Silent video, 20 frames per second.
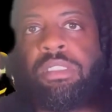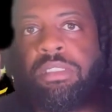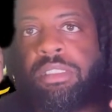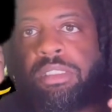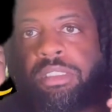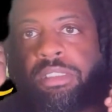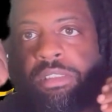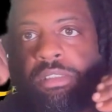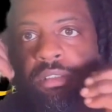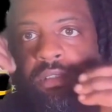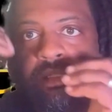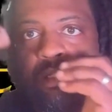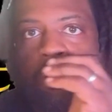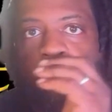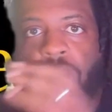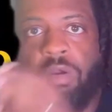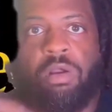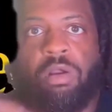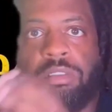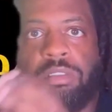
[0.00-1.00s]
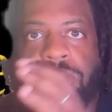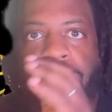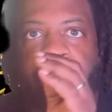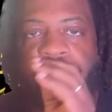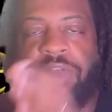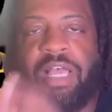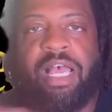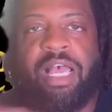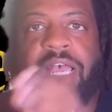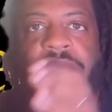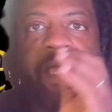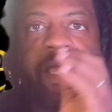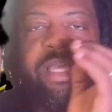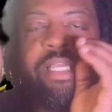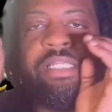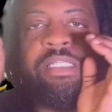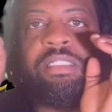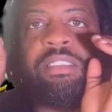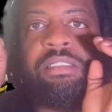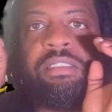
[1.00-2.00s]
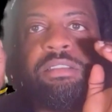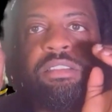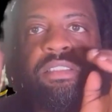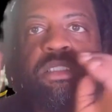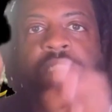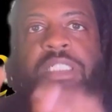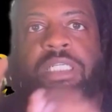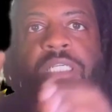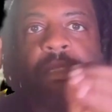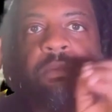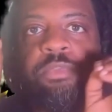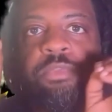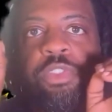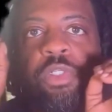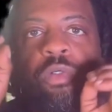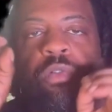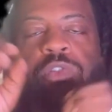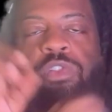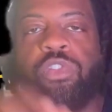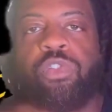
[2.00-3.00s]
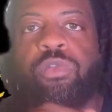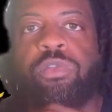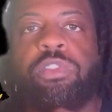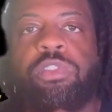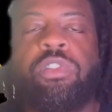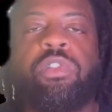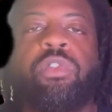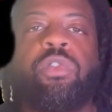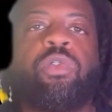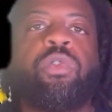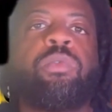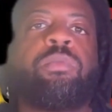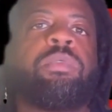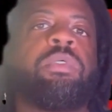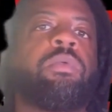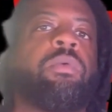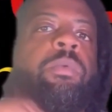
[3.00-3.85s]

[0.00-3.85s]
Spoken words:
these hard to find gems on YouTube.